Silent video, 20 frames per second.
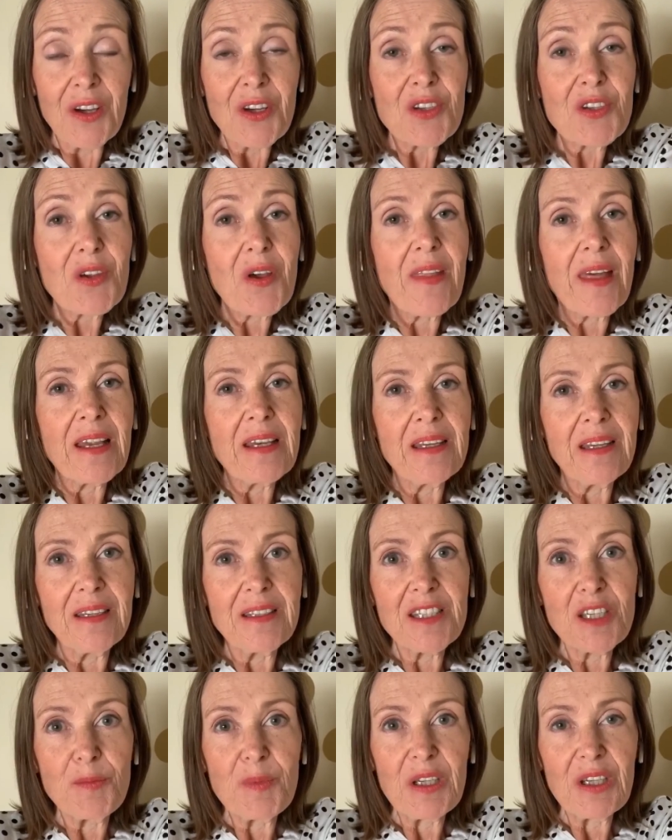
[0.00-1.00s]
So they
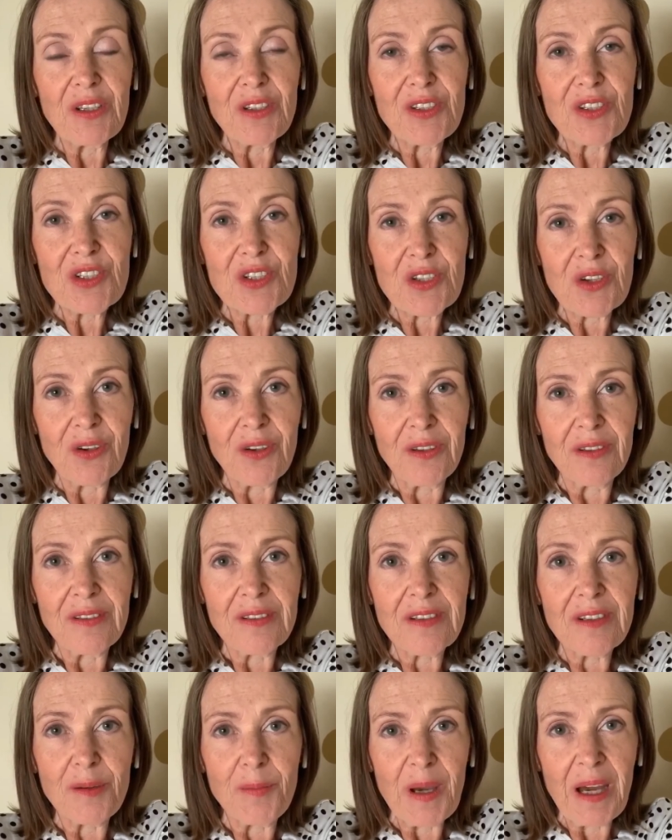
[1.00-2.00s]
need to be
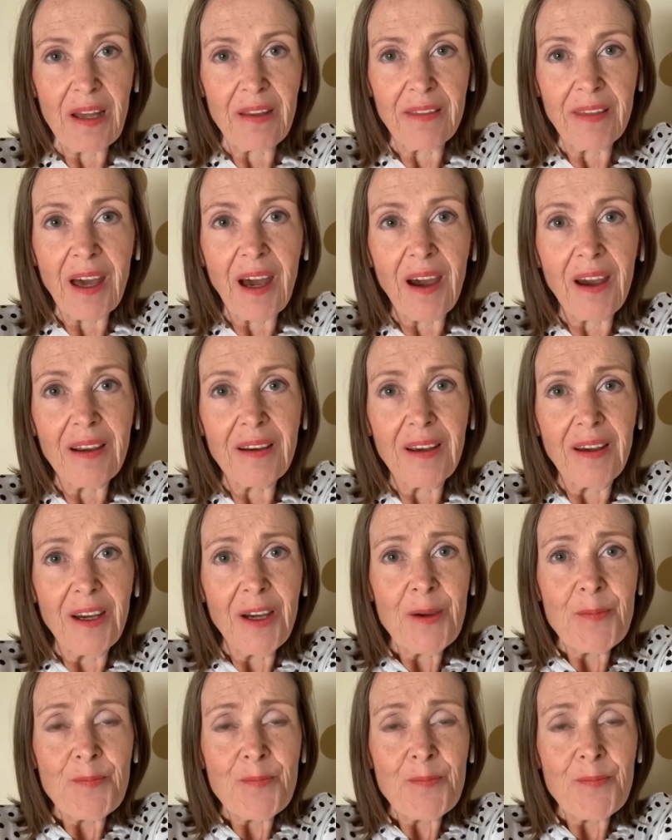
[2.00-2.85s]
concerned about that.